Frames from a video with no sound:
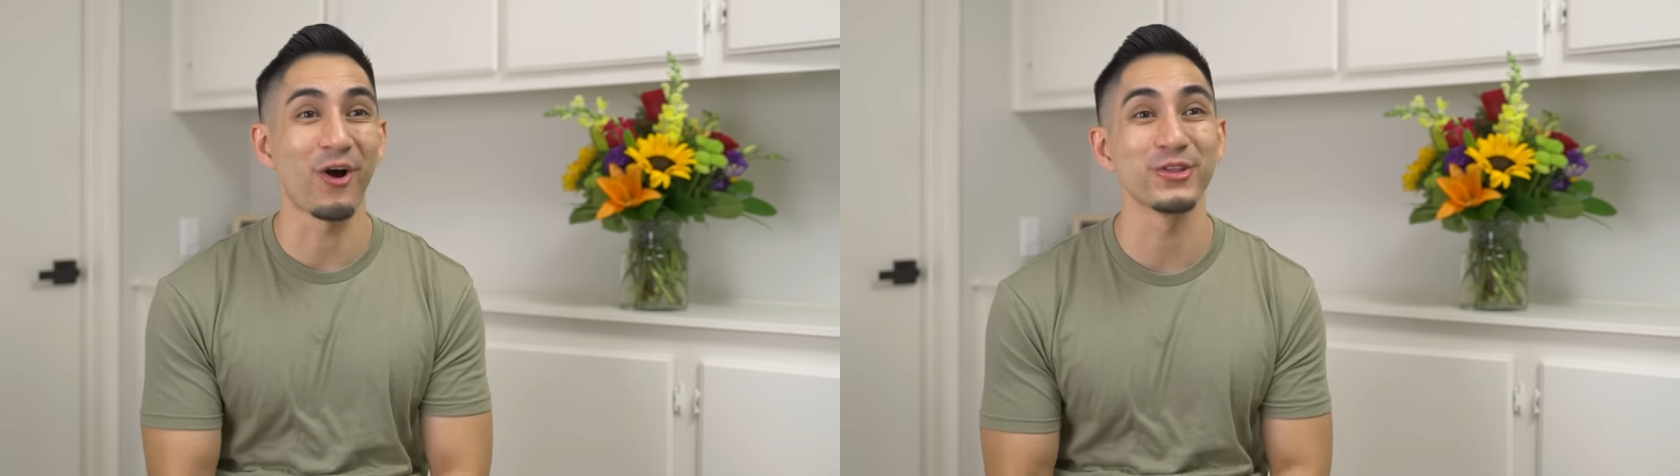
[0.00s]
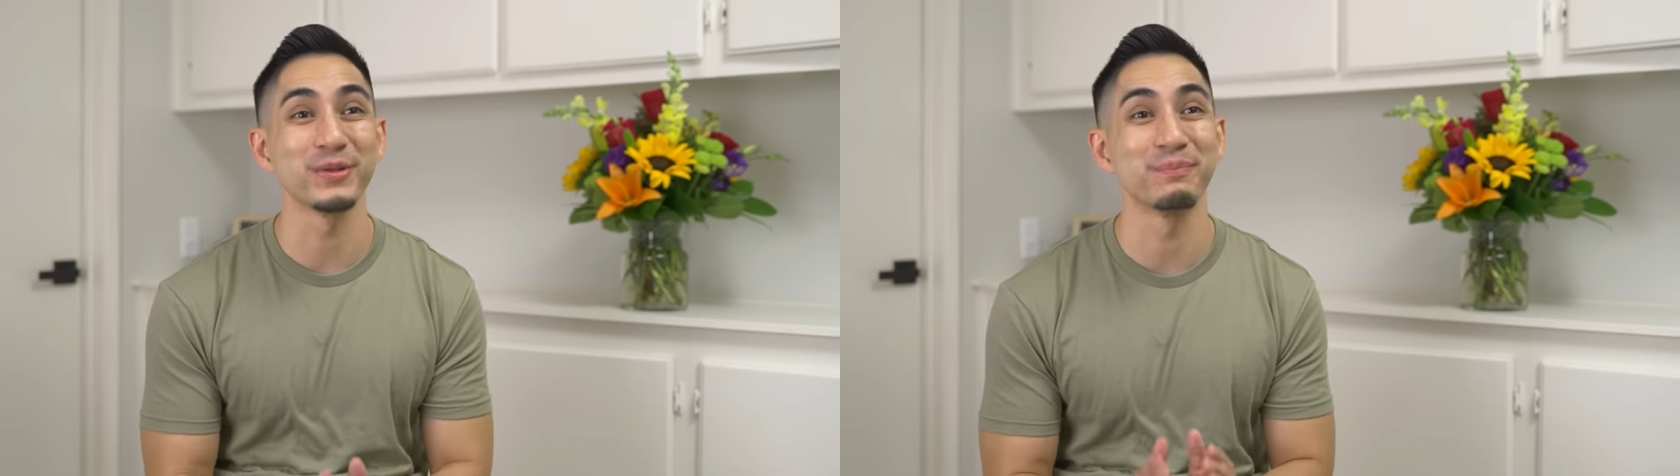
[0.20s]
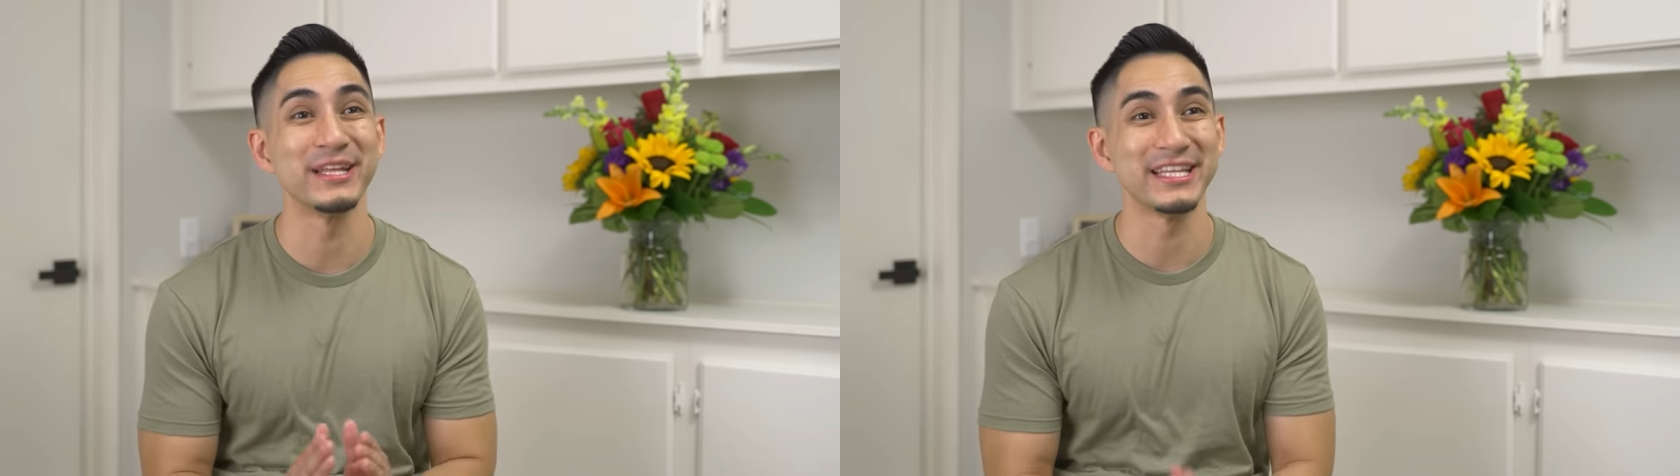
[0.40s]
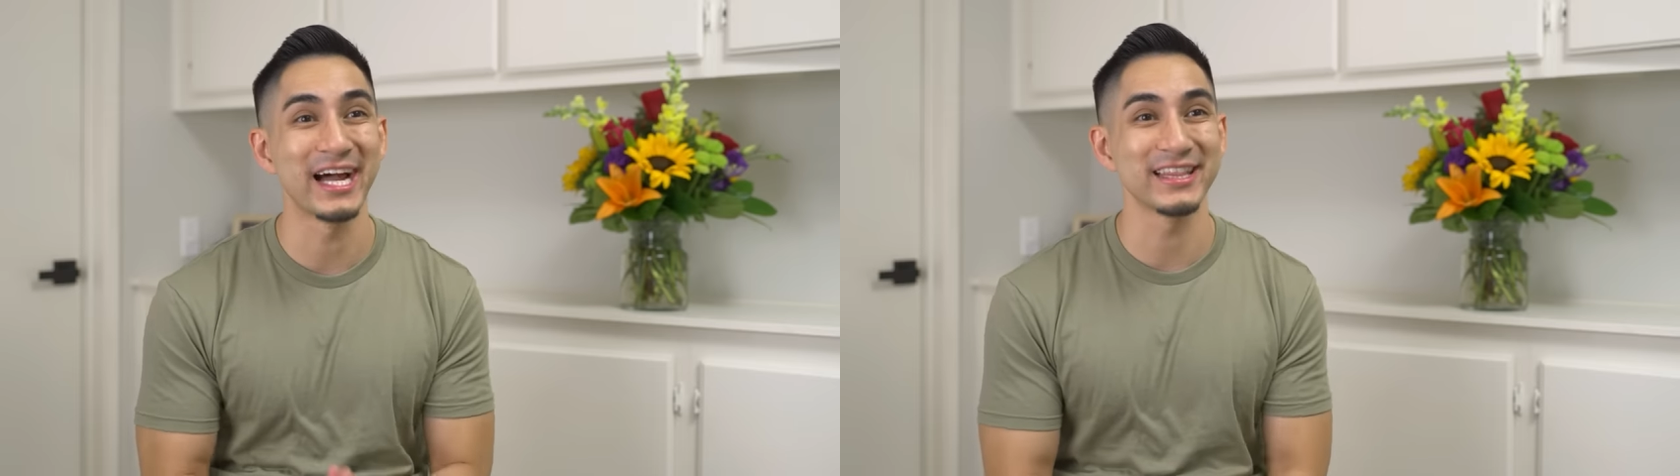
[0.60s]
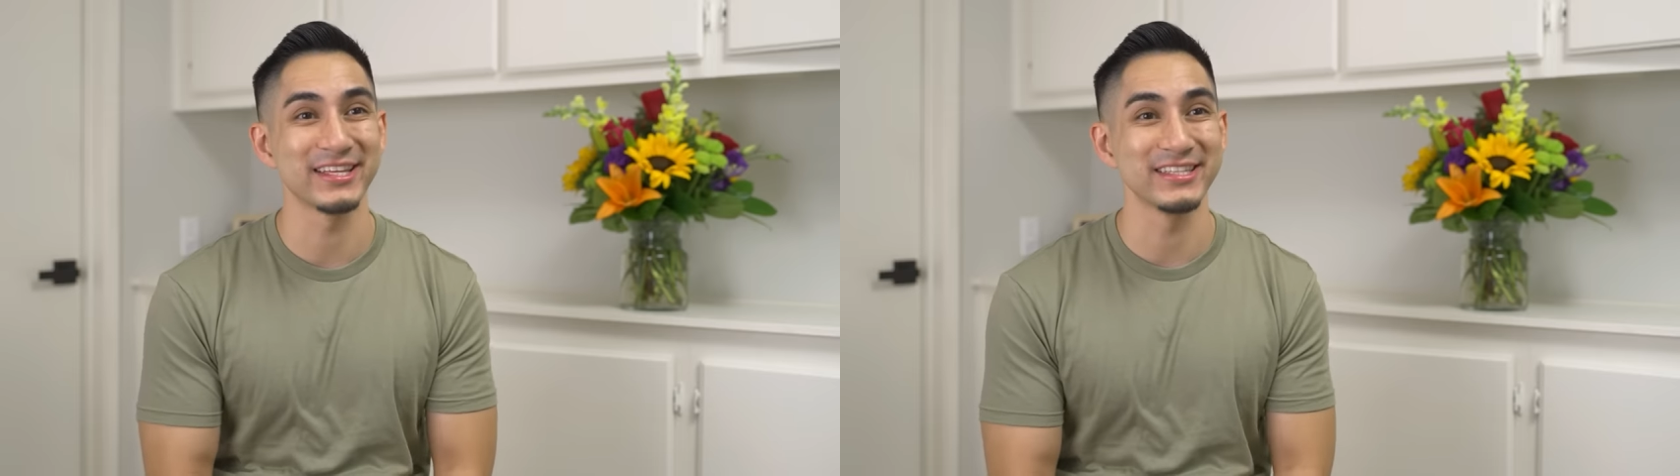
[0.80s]
are the
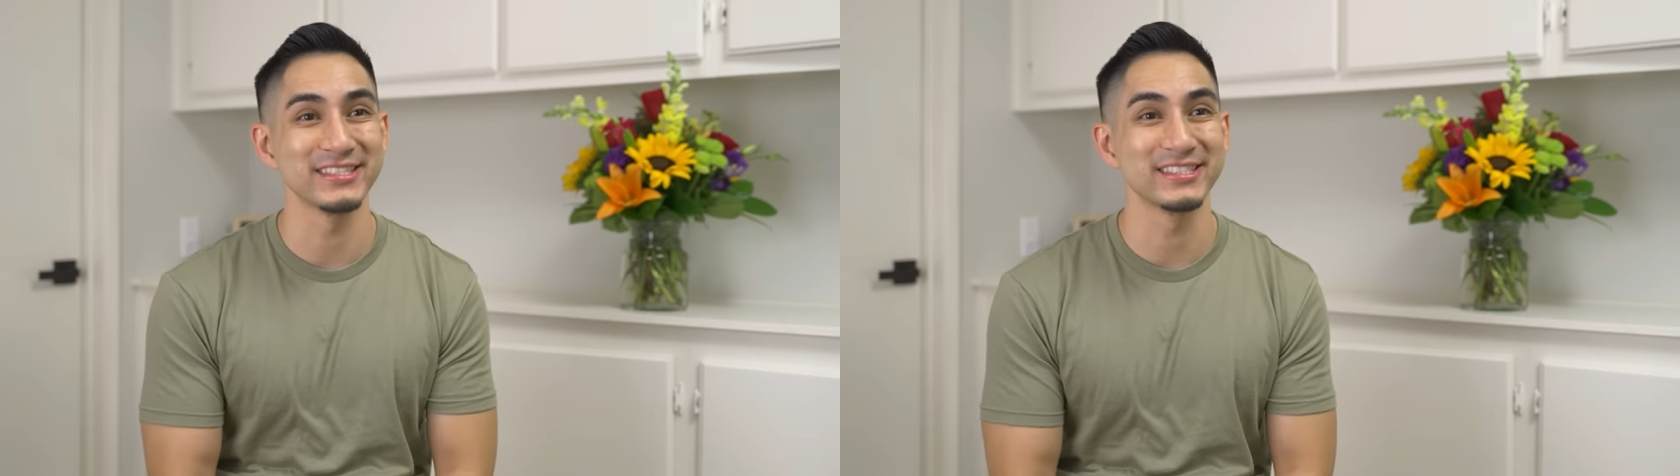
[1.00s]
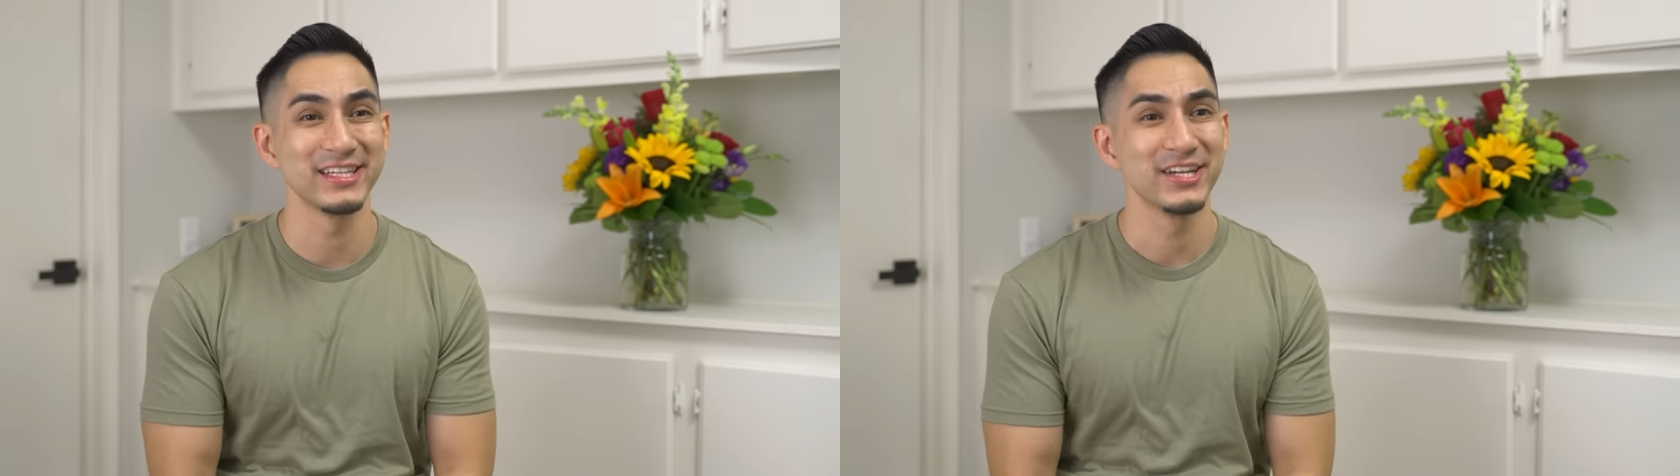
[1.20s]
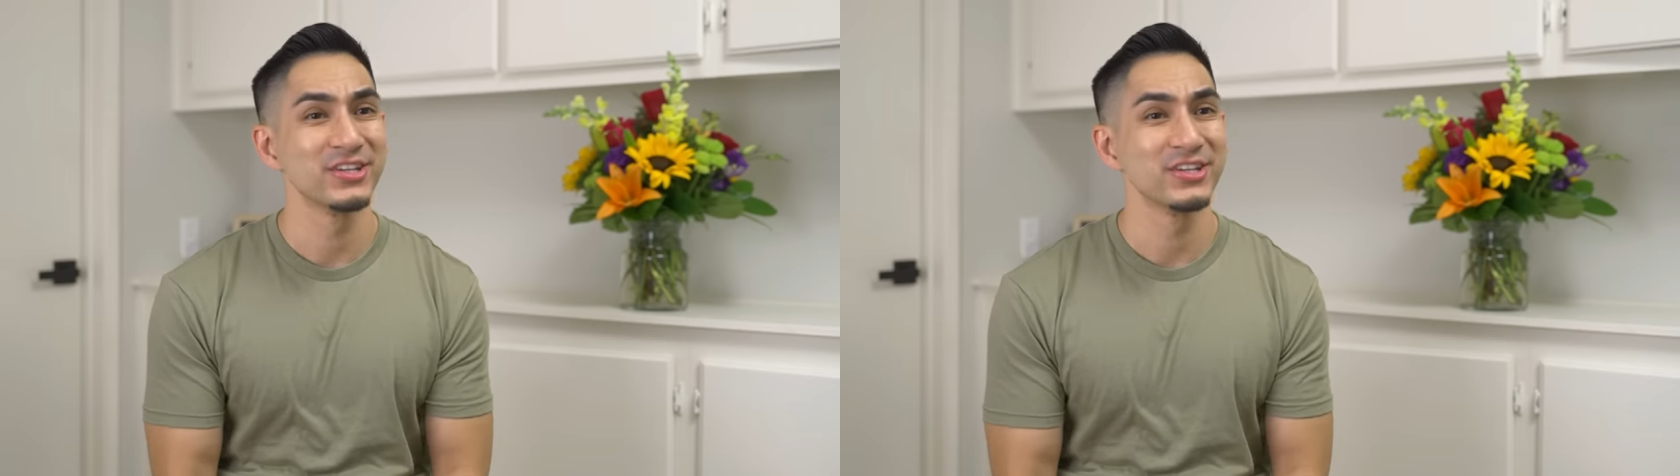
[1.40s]
piñatas.